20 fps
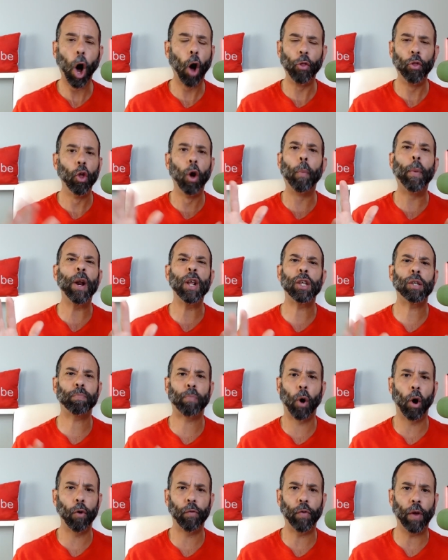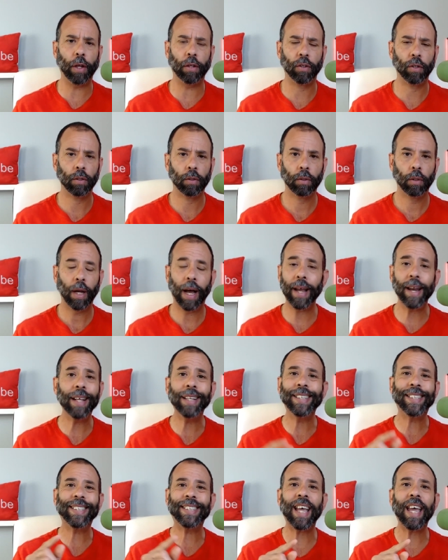Oh, nobody's perfect. I
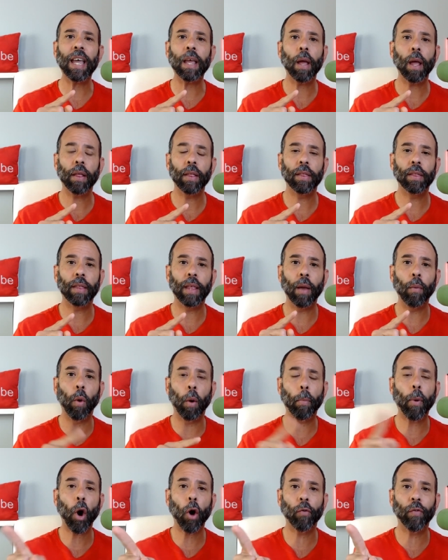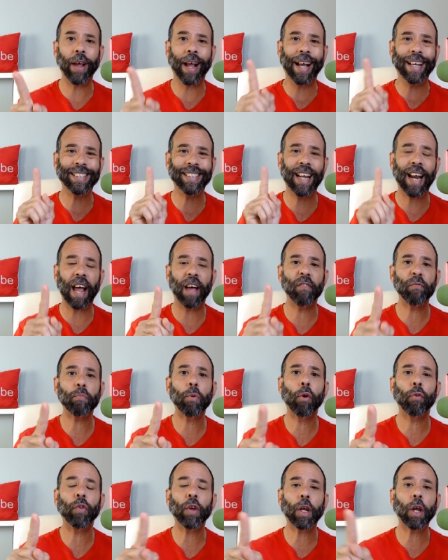didn't say they were perfect. I said I
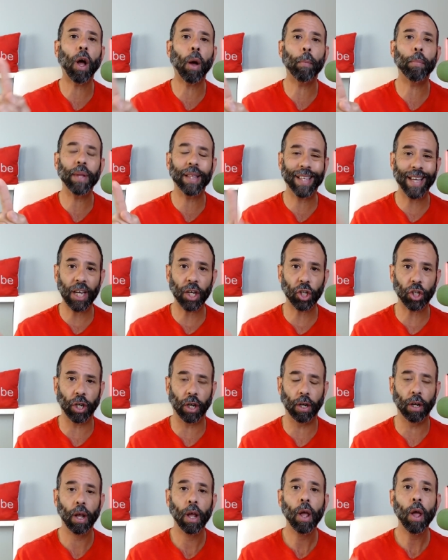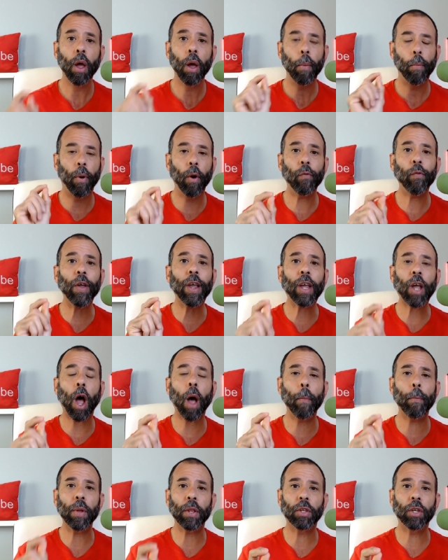have perfect competition. Perfect
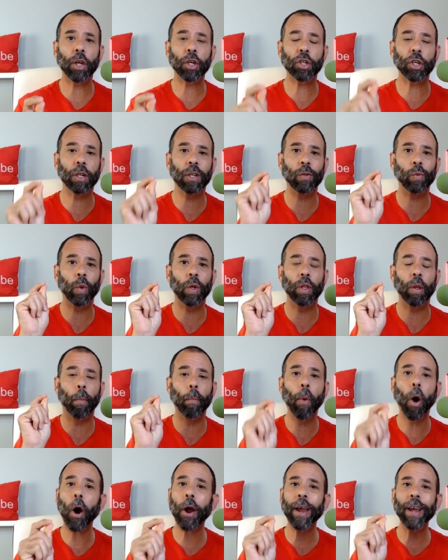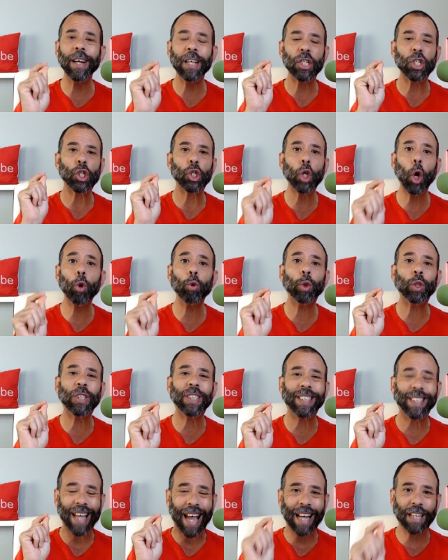competition is when the market is so
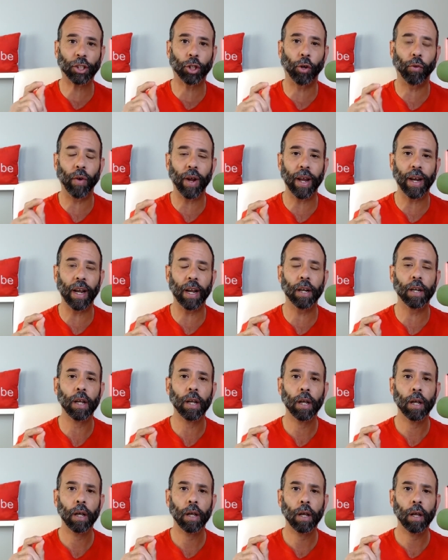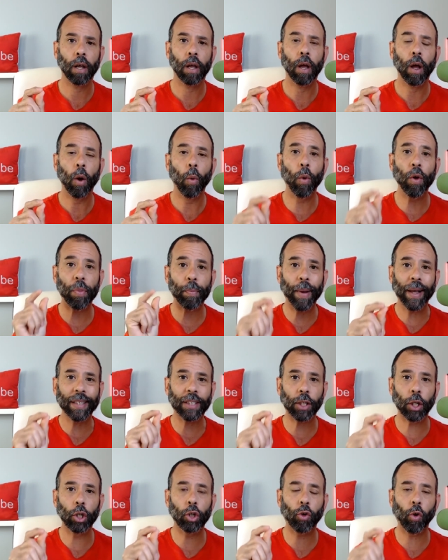saturated with
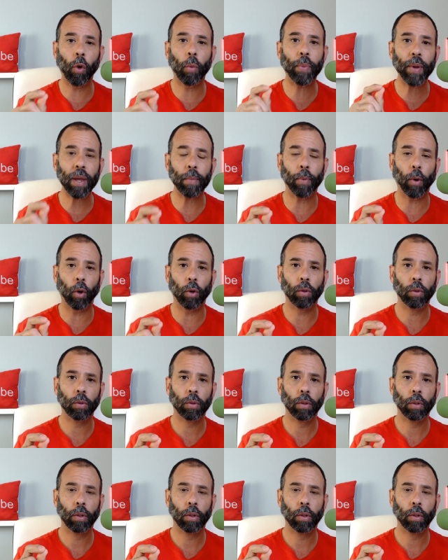pest control people.